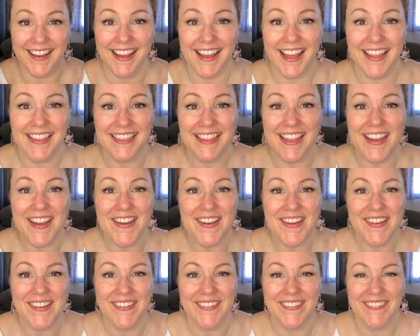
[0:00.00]

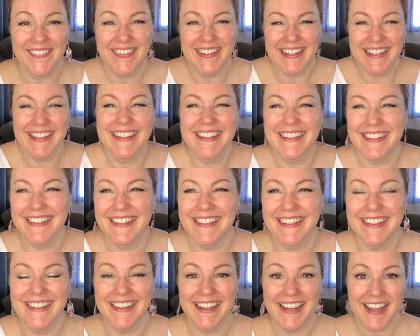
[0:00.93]
Hello!
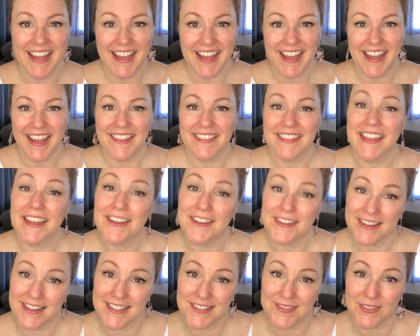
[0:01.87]
Thank you
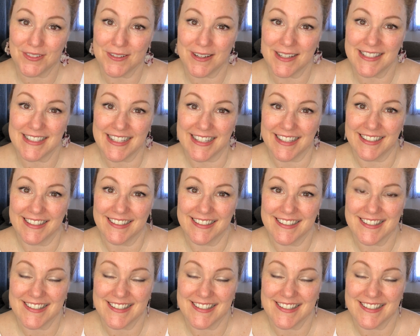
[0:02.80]
guys for watching.